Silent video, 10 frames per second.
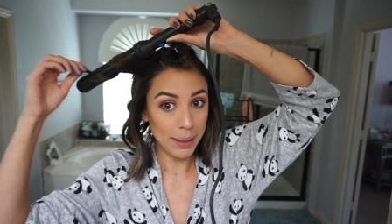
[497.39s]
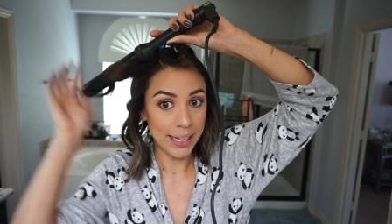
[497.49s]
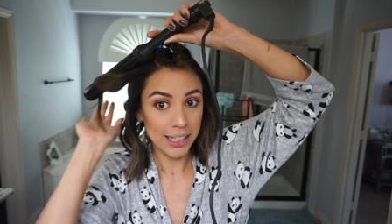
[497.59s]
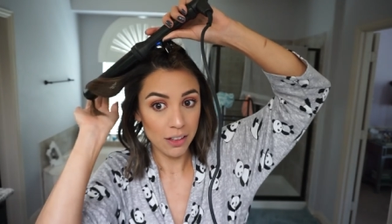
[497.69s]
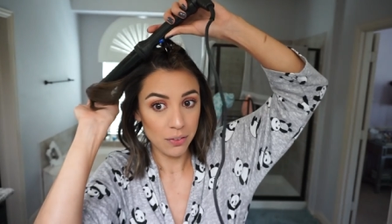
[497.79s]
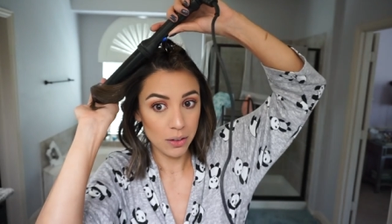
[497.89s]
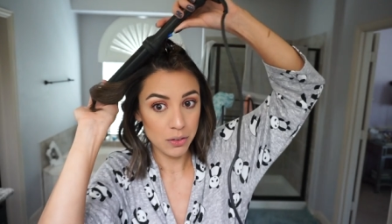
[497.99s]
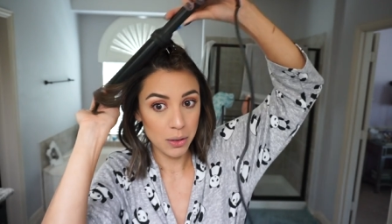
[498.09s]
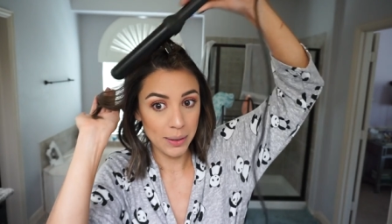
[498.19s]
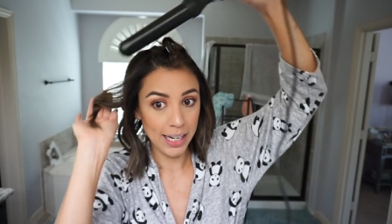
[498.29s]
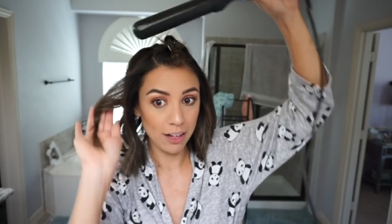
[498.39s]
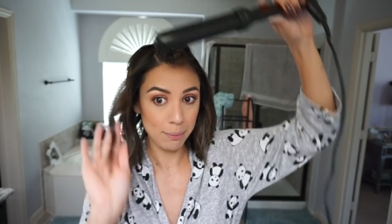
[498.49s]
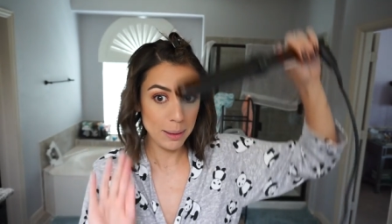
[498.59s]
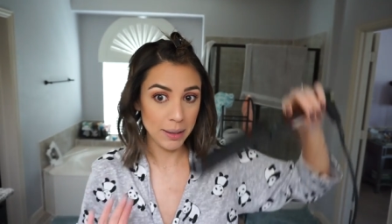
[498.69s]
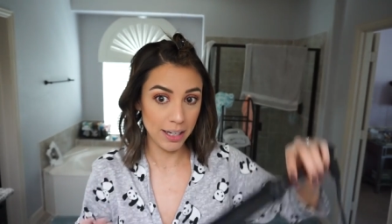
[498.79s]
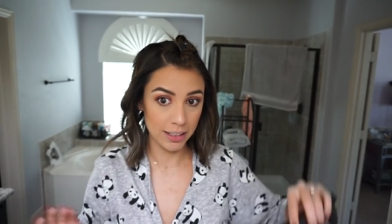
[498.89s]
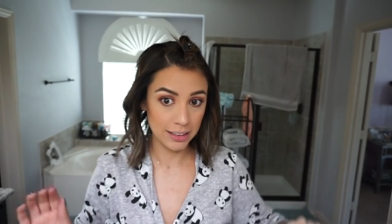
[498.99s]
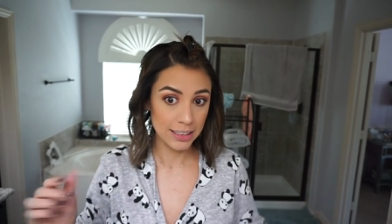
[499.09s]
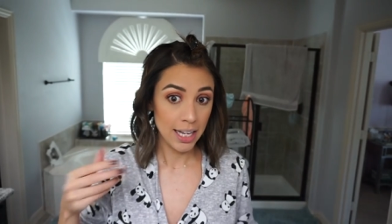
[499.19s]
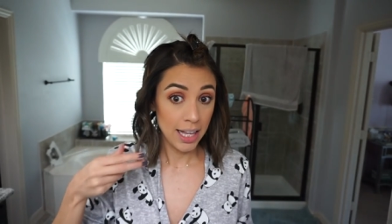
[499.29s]
But if you have two and a half baby
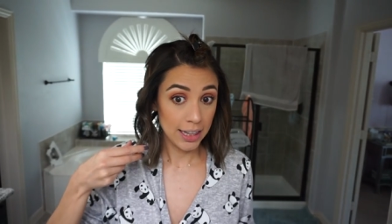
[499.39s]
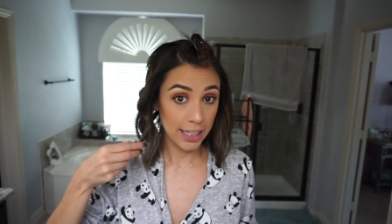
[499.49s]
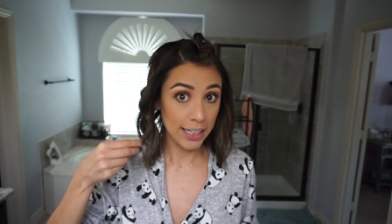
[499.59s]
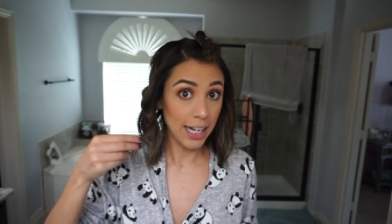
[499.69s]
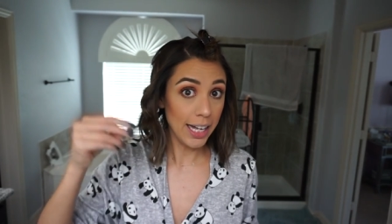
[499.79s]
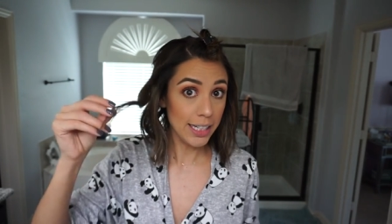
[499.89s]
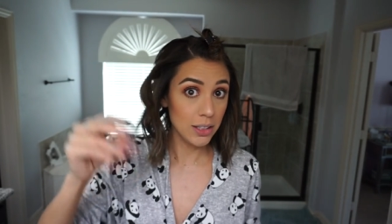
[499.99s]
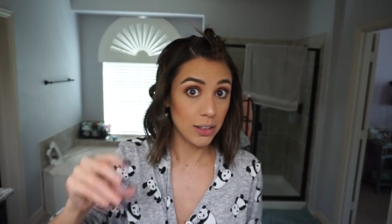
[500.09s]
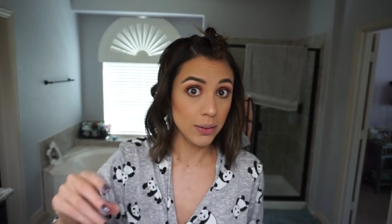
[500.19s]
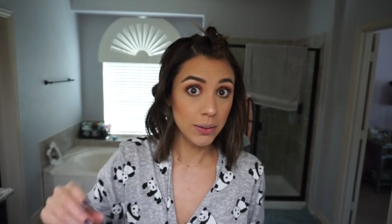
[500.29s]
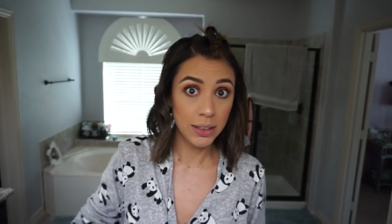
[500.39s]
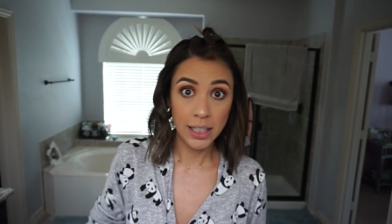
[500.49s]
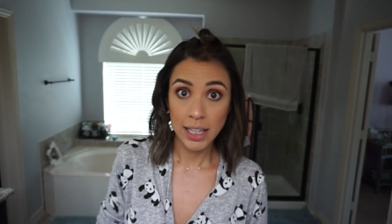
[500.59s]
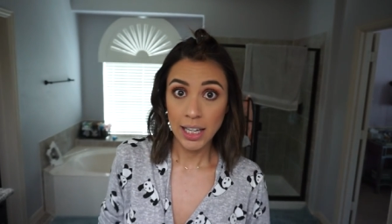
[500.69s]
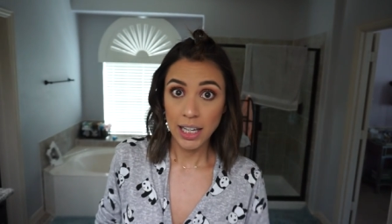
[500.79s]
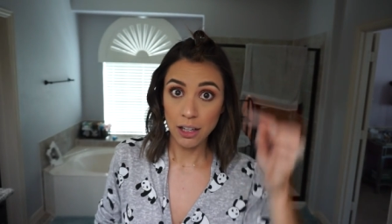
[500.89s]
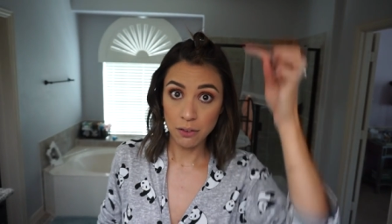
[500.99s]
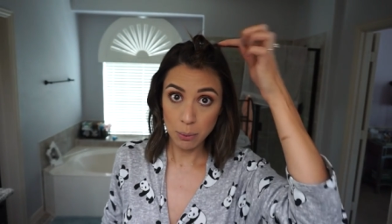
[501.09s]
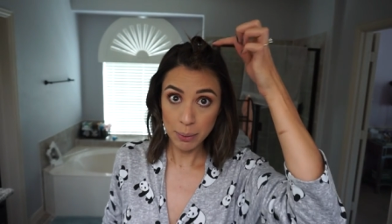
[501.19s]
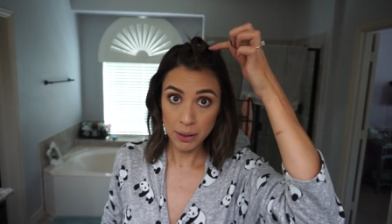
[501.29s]
hairs, like I do,
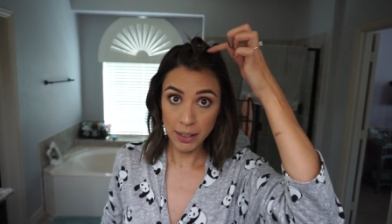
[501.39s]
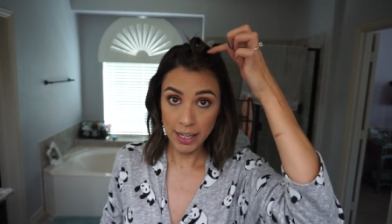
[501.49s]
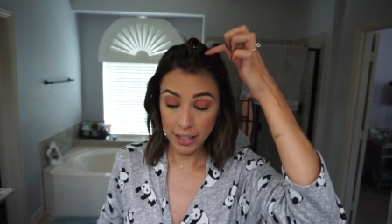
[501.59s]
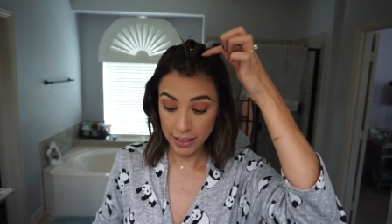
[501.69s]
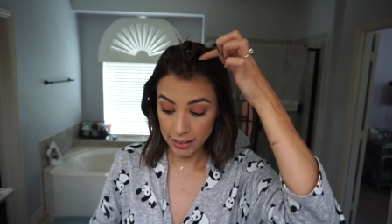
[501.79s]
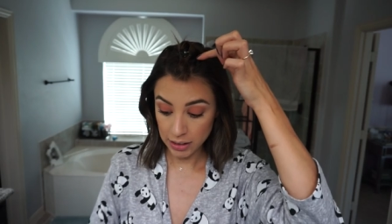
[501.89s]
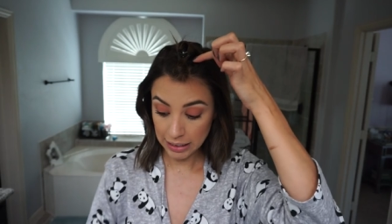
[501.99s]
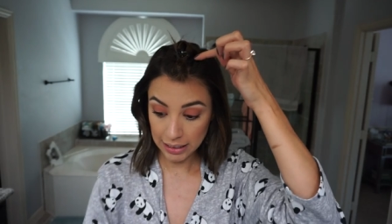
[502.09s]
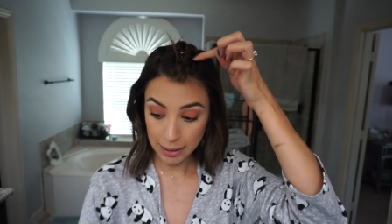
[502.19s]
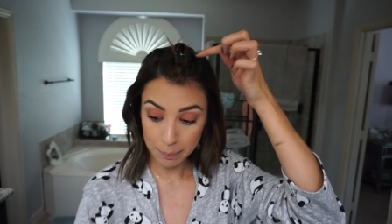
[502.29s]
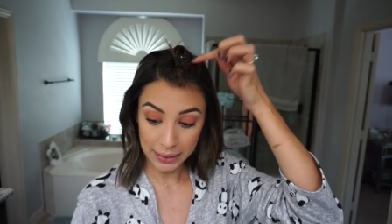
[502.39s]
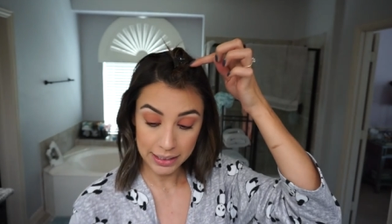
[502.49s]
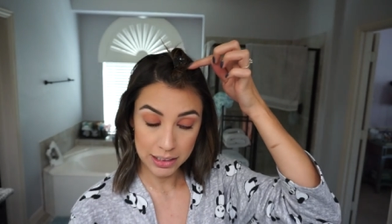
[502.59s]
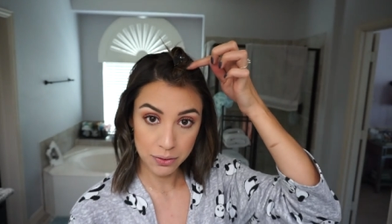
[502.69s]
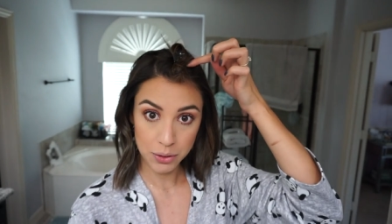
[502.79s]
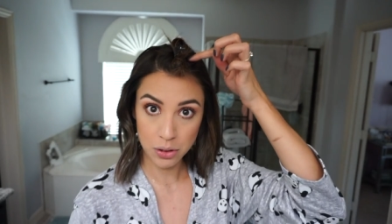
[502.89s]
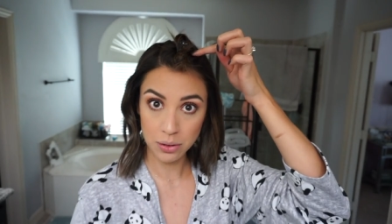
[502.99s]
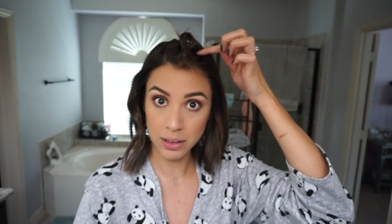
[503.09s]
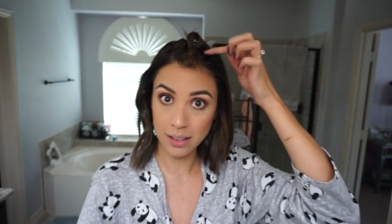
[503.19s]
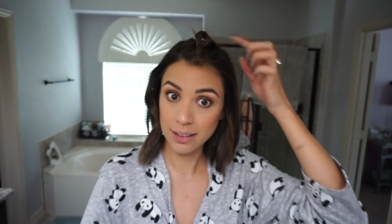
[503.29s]
if you put your hair in a clip like this for
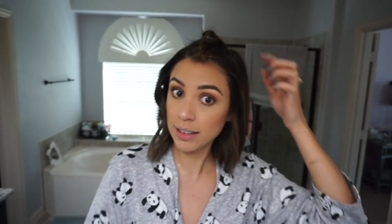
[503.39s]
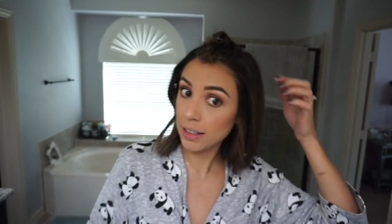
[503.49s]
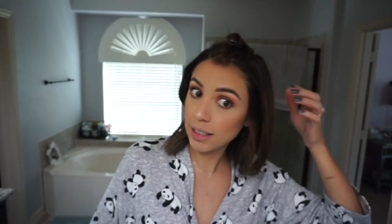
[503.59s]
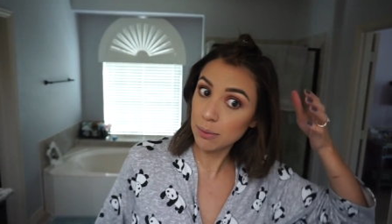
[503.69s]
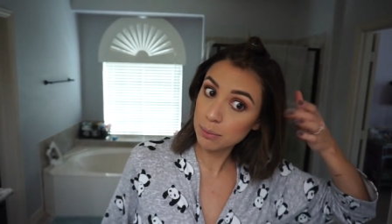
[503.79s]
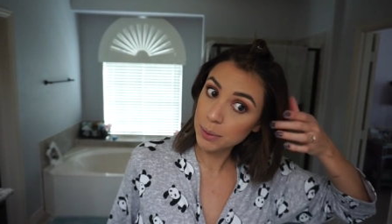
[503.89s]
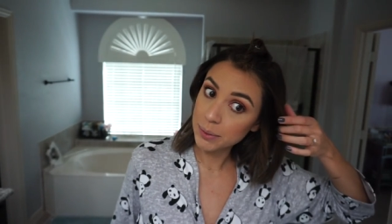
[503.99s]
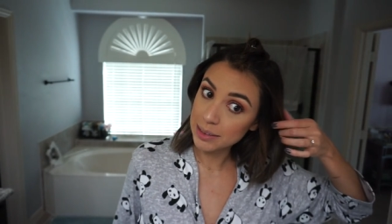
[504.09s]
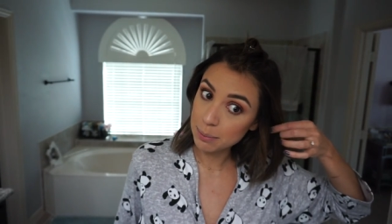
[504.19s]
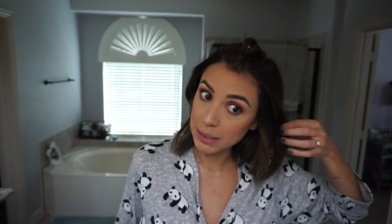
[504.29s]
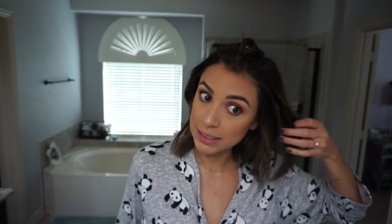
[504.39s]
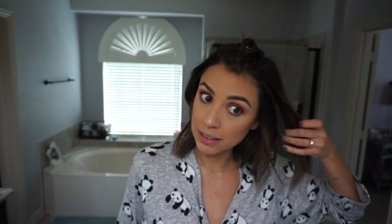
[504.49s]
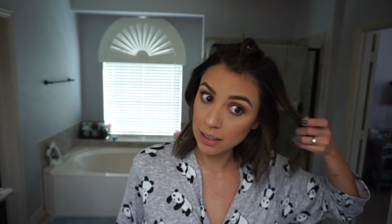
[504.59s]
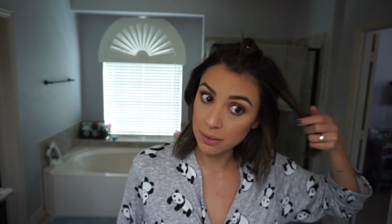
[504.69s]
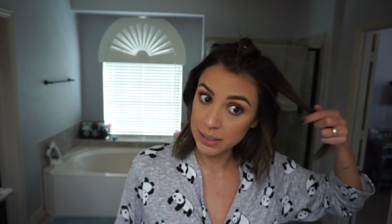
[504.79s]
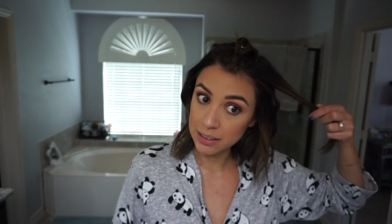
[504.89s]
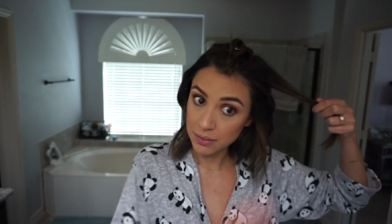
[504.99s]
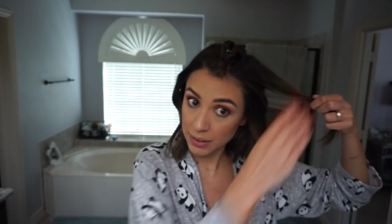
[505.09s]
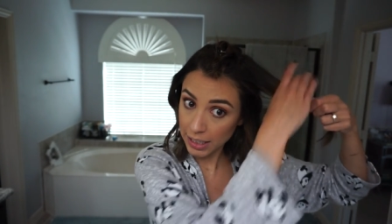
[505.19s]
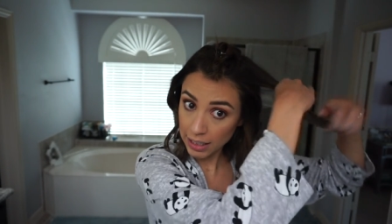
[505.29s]
too long, it ruins basically the rest
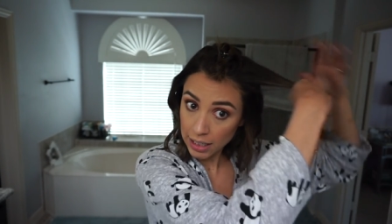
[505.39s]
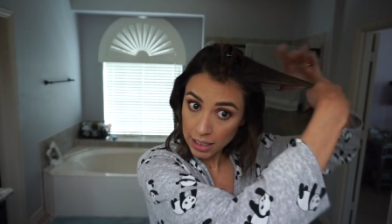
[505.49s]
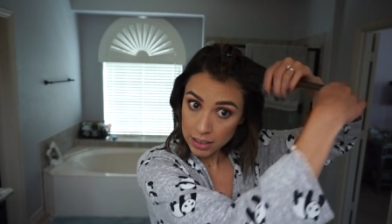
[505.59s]
of your day.